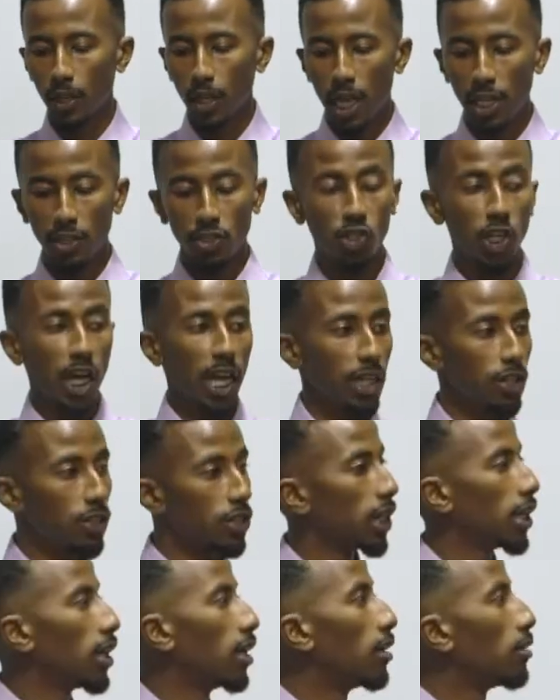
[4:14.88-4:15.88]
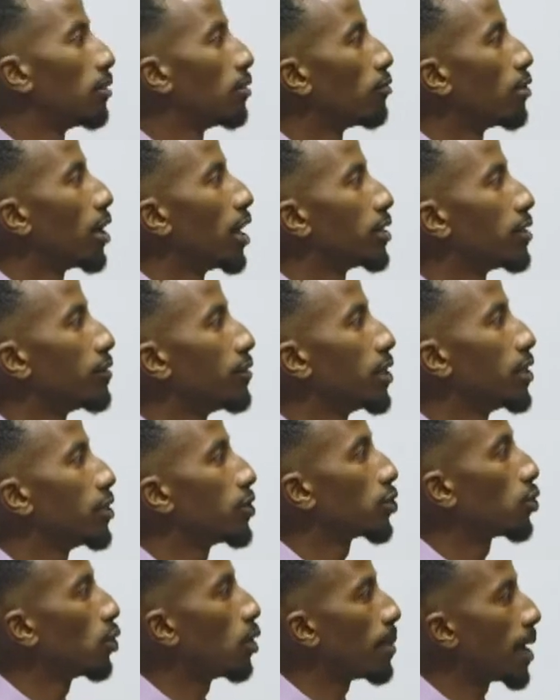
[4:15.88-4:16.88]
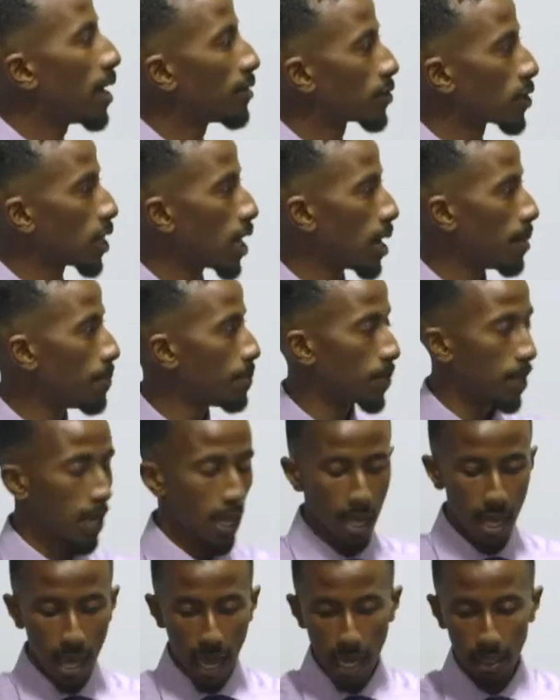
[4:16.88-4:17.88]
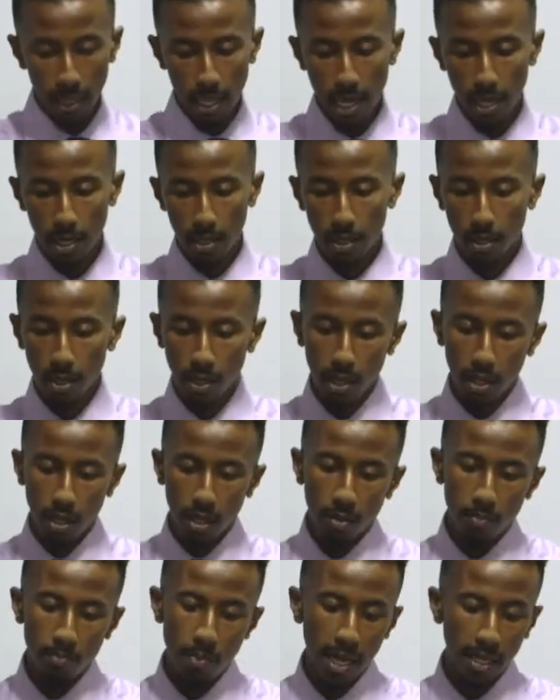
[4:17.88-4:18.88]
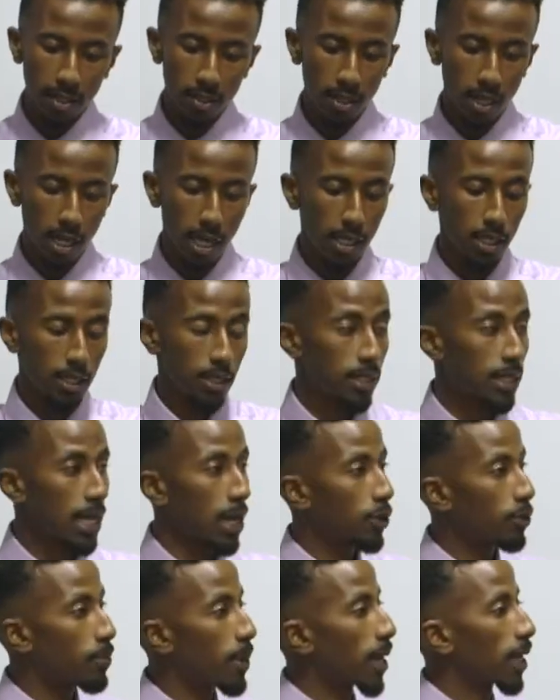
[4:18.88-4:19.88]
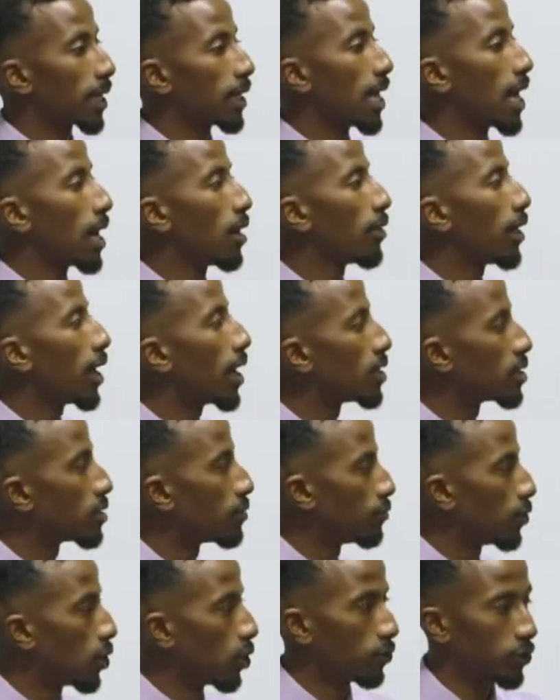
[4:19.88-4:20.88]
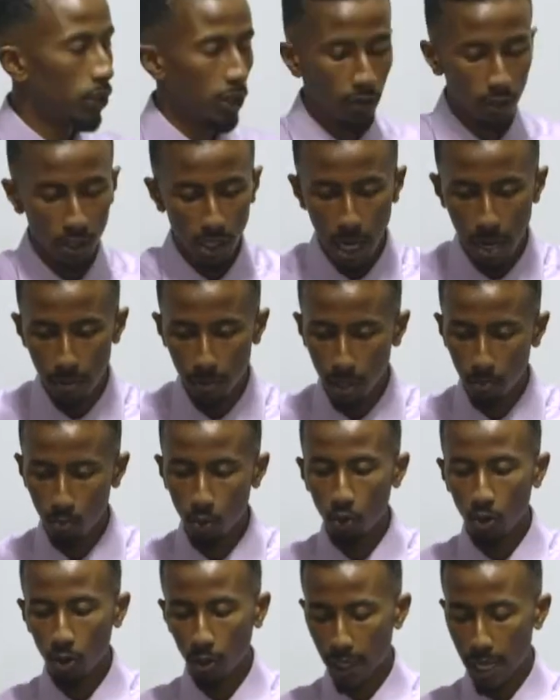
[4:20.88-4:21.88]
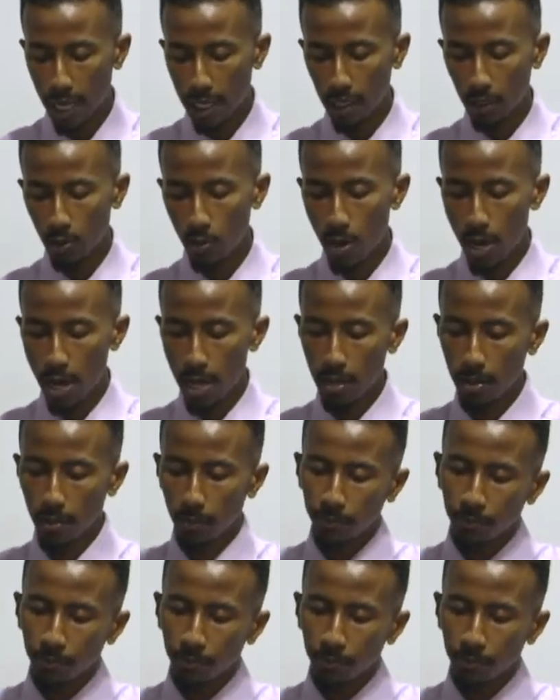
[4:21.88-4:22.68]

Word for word: has changed in a relatively short amount of time. And then Bankside and South Bank and how that has evolved over time in a more organic way.